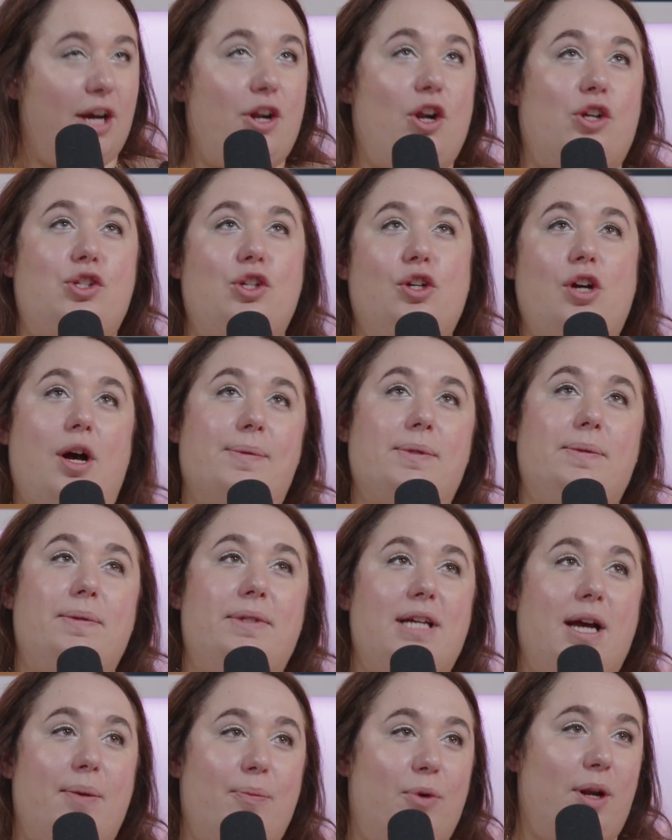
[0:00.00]
also calms me
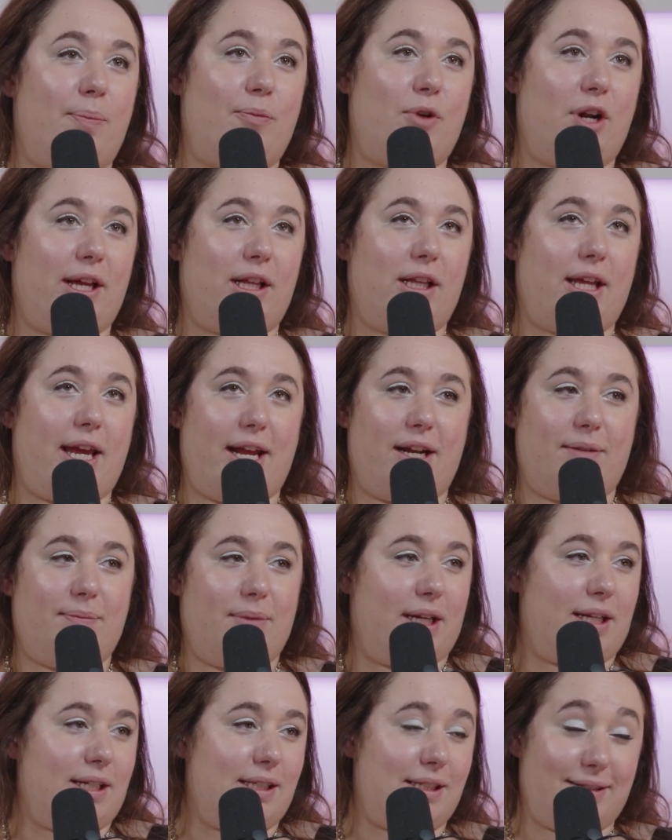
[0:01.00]
down when I'm running late. I'm
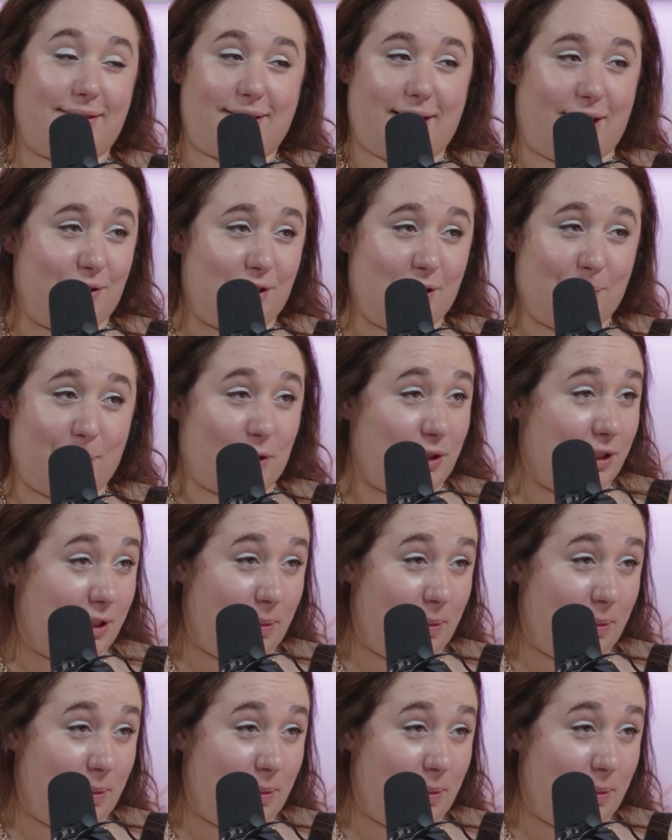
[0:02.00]
like, it's how it's supposed to